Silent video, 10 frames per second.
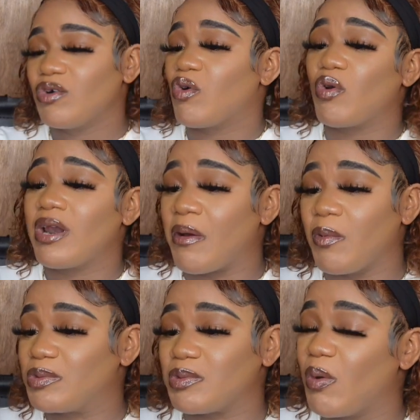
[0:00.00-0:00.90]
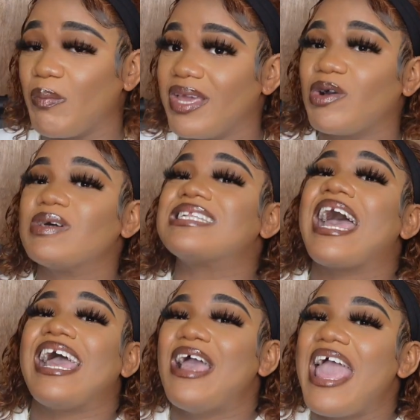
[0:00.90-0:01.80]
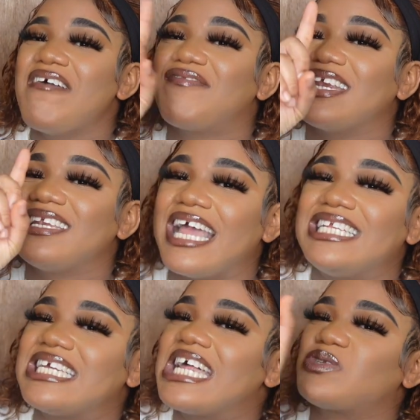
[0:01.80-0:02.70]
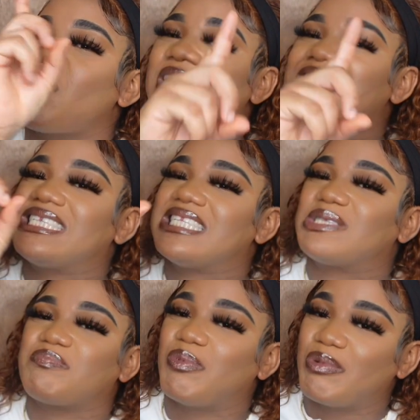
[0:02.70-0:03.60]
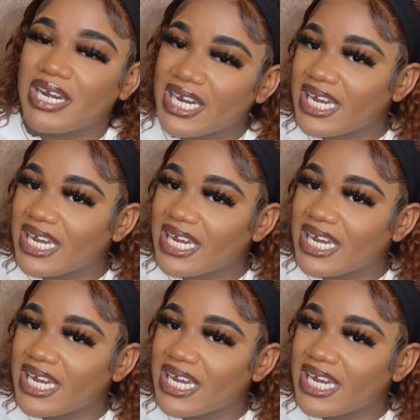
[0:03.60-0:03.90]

Corona won't know me, because every day, just one teaspoon